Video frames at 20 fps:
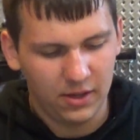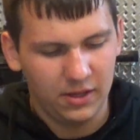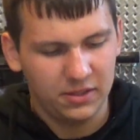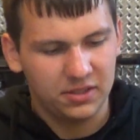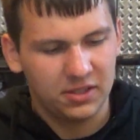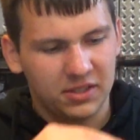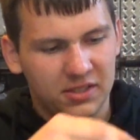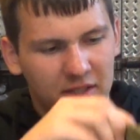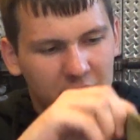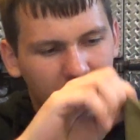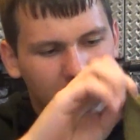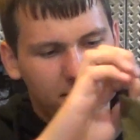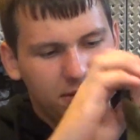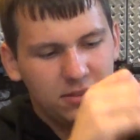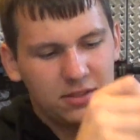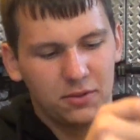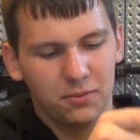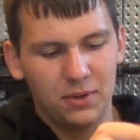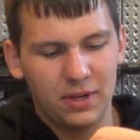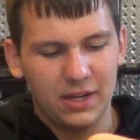It's
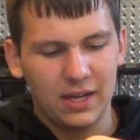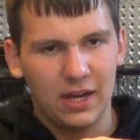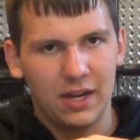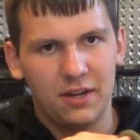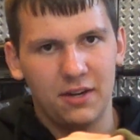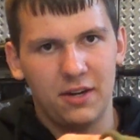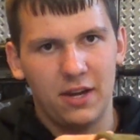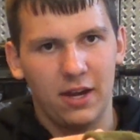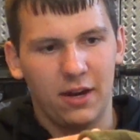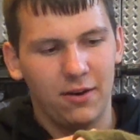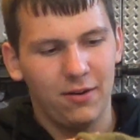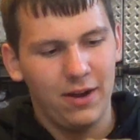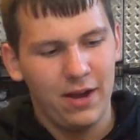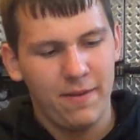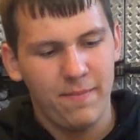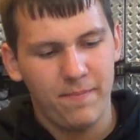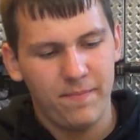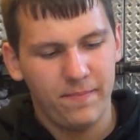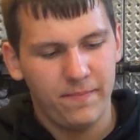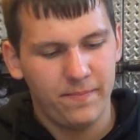a Recon neck
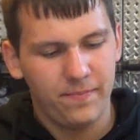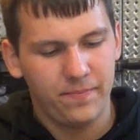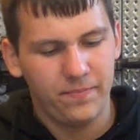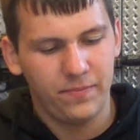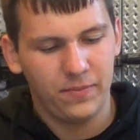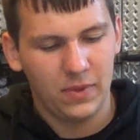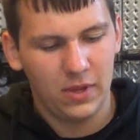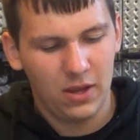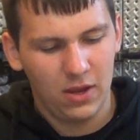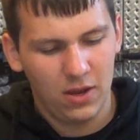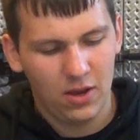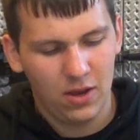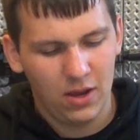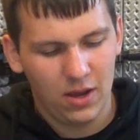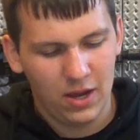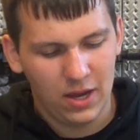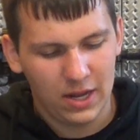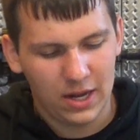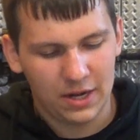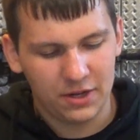wrap,
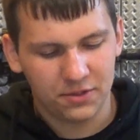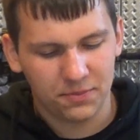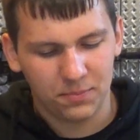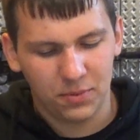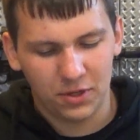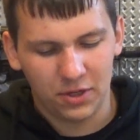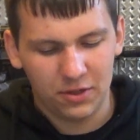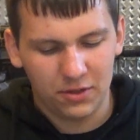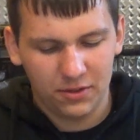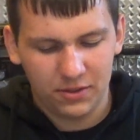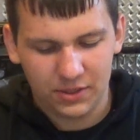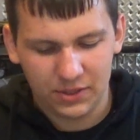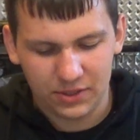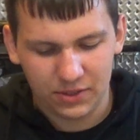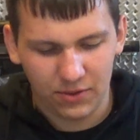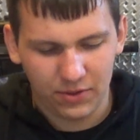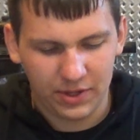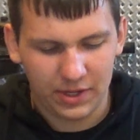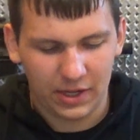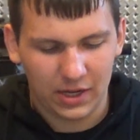and I just put it
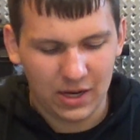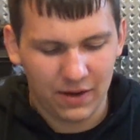so that it